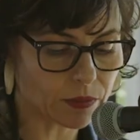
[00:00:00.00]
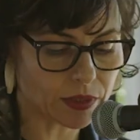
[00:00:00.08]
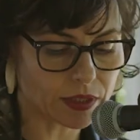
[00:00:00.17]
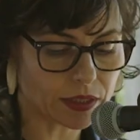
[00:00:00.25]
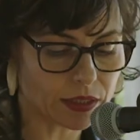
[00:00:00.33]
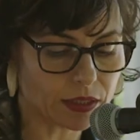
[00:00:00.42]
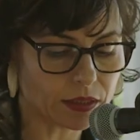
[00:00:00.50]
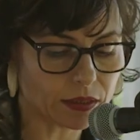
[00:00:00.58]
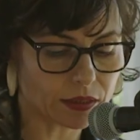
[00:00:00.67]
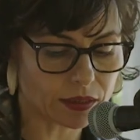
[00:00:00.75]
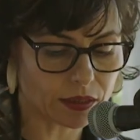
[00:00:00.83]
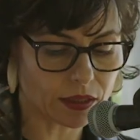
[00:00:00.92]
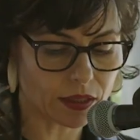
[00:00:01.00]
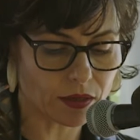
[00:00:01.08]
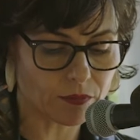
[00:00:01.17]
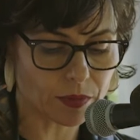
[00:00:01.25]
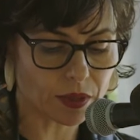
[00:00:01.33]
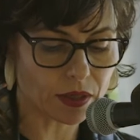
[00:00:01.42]
twisted in the city
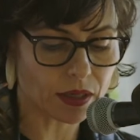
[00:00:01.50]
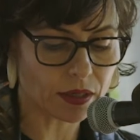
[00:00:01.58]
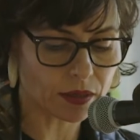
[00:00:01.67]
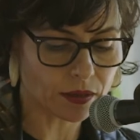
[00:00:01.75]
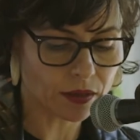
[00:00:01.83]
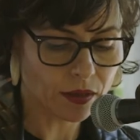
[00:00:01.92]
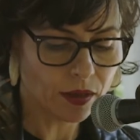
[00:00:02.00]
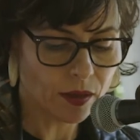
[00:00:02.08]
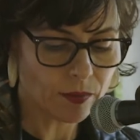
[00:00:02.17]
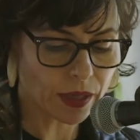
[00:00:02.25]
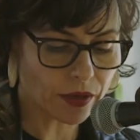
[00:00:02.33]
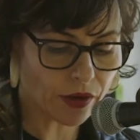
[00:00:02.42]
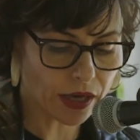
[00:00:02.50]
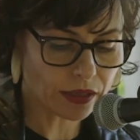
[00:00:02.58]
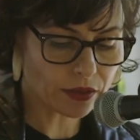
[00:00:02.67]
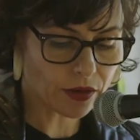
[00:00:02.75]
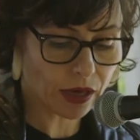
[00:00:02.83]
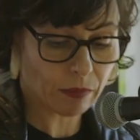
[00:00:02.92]
of Berlin. My
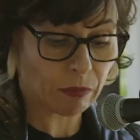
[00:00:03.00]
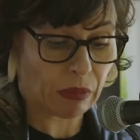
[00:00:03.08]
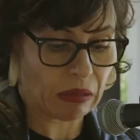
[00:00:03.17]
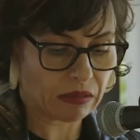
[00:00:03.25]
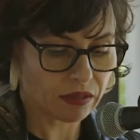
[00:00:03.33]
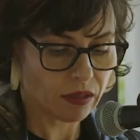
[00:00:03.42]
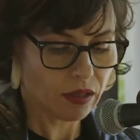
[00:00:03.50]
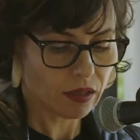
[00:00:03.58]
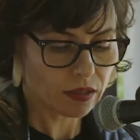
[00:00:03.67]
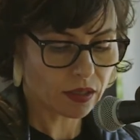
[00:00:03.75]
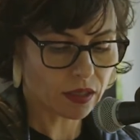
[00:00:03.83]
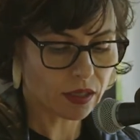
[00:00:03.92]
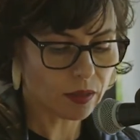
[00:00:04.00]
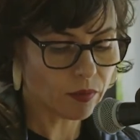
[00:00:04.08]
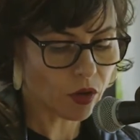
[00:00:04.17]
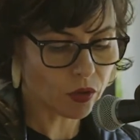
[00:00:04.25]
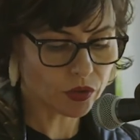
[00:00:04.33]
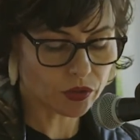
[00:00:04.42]
great grandpa tonguing
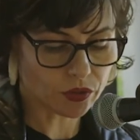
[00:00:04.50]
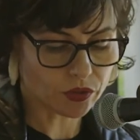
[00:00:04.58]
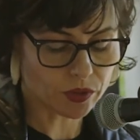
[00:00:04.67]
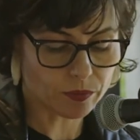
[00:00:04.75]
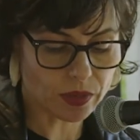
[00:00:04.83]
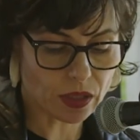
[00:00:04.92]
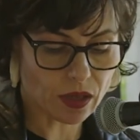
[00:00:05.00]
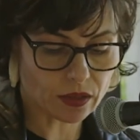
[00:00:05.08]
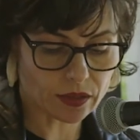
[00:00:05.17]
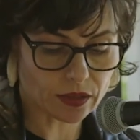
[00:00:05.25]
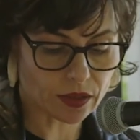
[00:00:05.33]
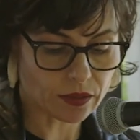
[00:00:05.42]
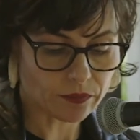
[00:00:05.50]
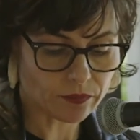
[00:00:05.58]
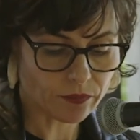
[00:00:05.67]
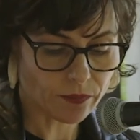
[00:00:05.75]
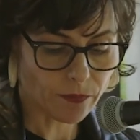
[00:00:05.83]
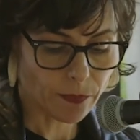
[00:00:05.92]
oysters in Biloxi.
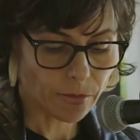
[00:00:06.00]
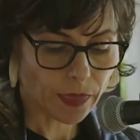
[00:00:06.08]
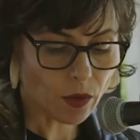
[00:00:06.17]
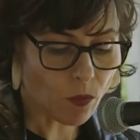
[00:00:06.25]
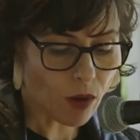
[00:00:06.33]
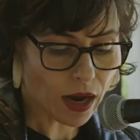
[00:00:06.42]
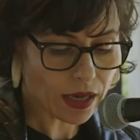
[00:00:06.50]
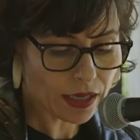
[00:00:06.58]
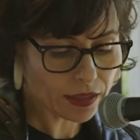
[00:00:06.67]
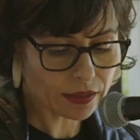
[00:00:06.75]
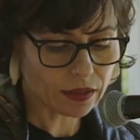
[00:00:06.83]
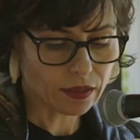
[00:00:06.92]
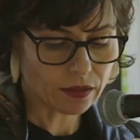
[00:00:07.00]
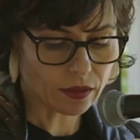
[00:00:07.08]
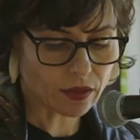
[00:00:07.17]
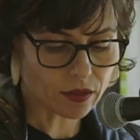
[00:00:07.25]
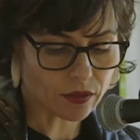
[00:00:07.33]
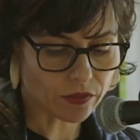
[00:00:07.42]
Quiet, the
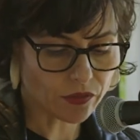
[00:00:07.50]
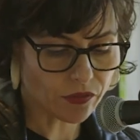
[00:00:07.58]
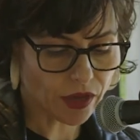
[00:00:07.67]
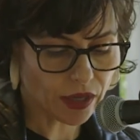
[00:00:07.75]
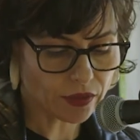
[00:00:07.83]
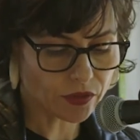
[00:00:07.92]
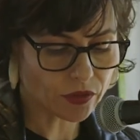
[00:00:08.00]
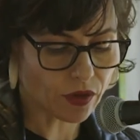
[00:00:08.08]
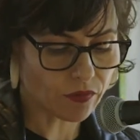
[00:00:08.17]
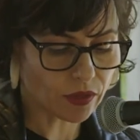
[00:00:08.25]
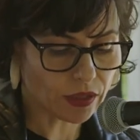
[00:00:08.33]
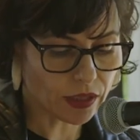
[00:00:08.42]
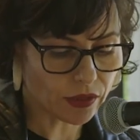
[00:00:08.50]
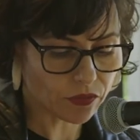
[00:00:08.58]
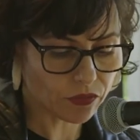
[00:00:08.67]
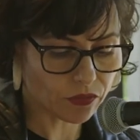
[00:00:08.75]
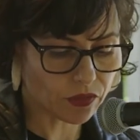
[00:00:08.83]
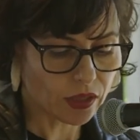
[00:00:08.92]
curved face of a
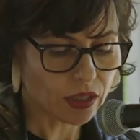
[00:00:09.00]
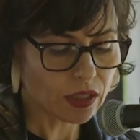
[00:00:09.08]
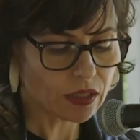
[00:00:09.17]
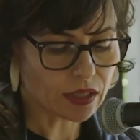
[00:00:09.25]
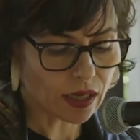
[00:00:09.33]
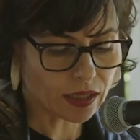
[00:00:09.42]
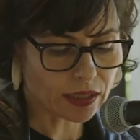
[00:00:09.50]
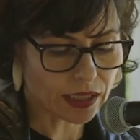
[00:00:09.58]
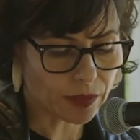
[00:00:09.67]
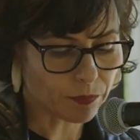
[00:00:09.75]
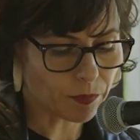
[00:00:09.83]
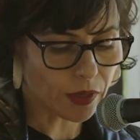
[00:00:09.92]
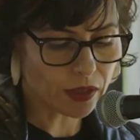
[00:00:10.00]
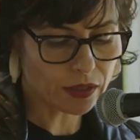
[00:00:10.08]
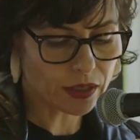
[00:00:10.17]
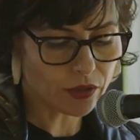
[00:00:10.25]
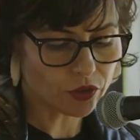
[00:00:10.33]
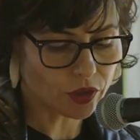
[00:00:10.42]
leaf. Duct tape
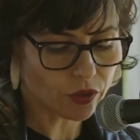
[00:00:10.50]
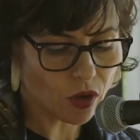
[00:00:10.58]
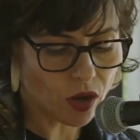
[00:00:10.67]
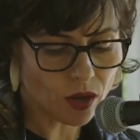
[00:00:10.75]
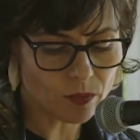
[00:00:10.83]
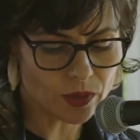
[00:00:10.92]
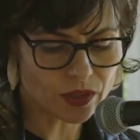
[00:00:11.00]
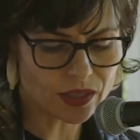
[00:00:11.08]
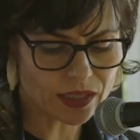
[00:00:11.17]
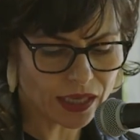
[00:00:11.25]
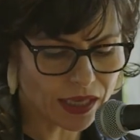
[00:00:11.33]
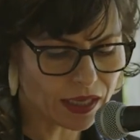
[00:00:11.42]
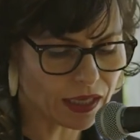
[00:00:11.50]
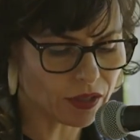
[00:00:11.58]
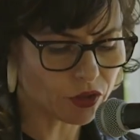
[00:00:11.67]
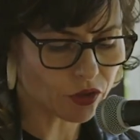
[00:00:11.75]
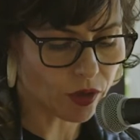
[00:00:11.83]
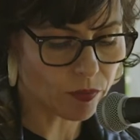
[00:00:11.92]
bondage and almonds taking
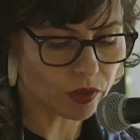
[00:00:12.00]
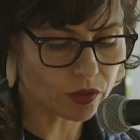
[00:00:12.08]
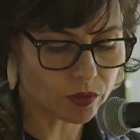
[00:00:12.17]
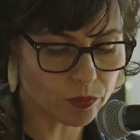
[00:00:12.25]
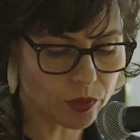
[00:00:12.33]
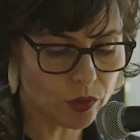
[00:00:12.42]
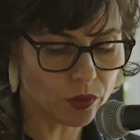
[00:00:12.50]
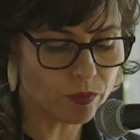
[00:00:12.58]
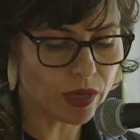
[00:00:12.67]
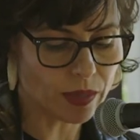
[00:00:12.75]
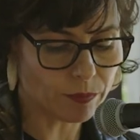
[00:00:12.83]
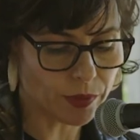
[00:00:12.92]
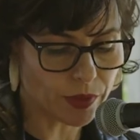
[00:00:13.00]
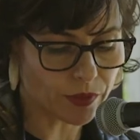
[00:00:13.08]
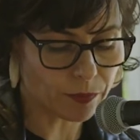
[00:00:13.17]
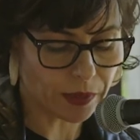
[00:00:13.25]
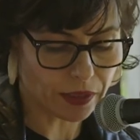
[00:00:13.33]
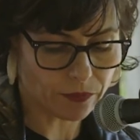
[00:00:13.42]
trouble to bloom and bitter
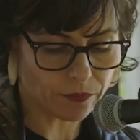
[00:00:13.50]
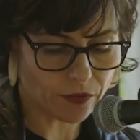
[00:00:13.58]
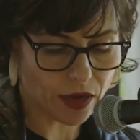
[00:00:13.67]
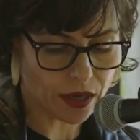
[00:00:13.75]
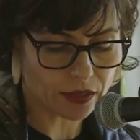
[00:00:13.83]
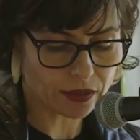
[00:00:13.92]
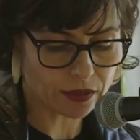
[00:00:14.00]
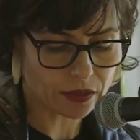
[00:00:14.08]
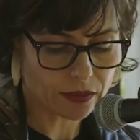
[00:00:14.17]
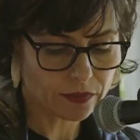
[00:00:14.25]
bell fries.